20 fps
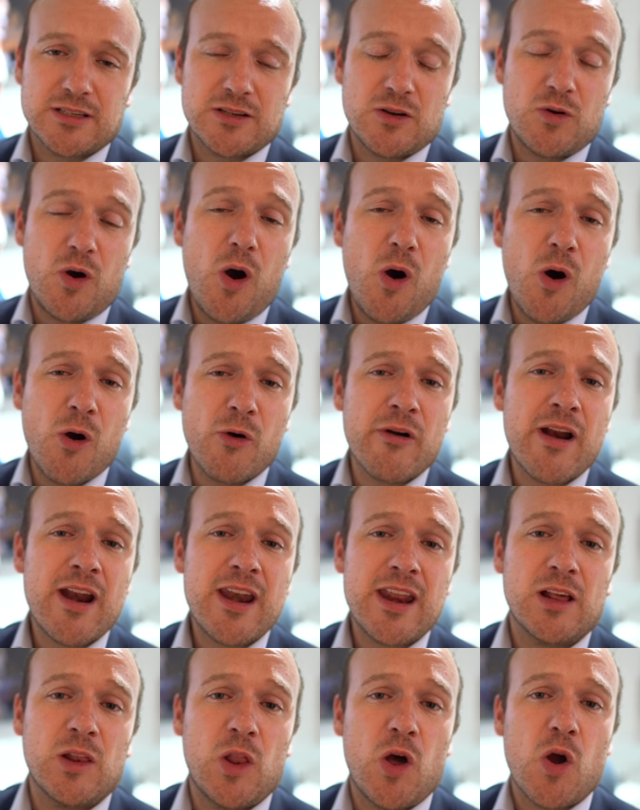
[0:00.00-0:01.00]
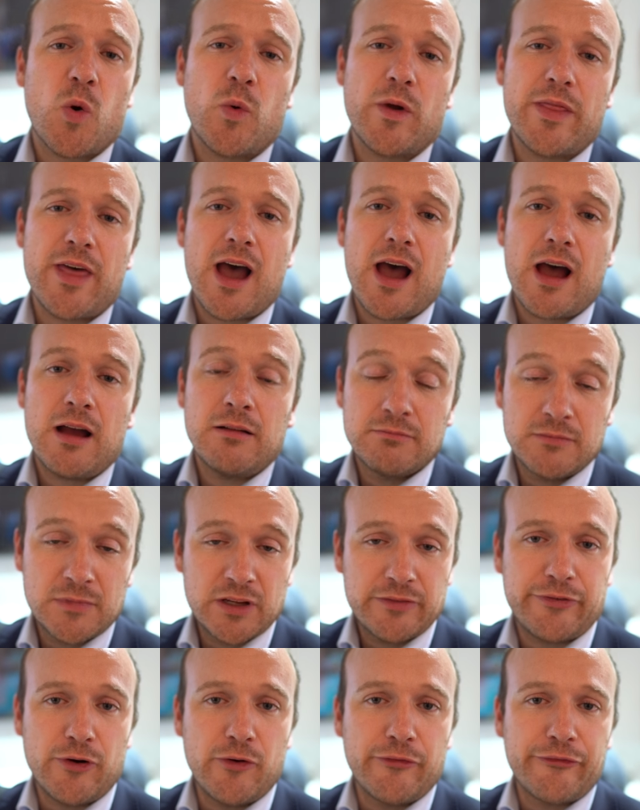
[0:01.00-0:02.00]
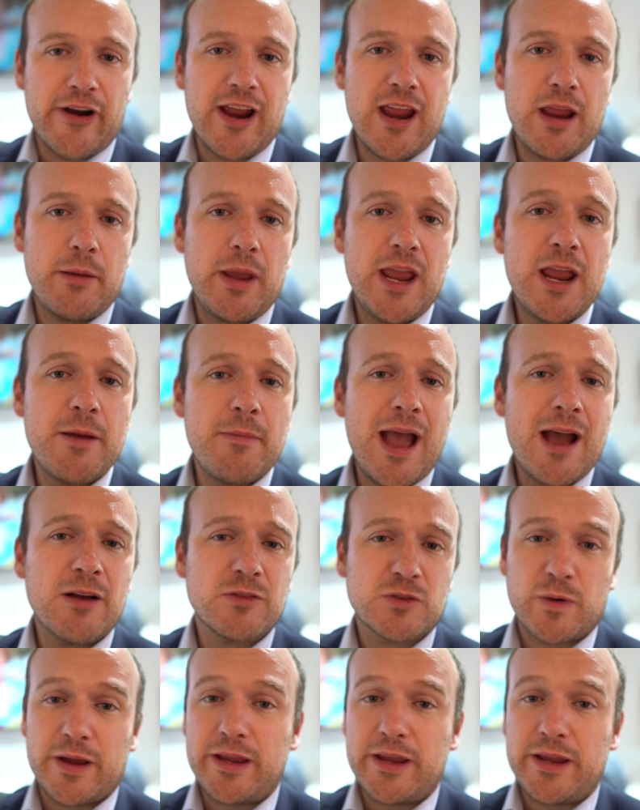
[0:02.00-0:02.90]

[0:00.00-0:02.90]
So already along with our full-frame E-mounts,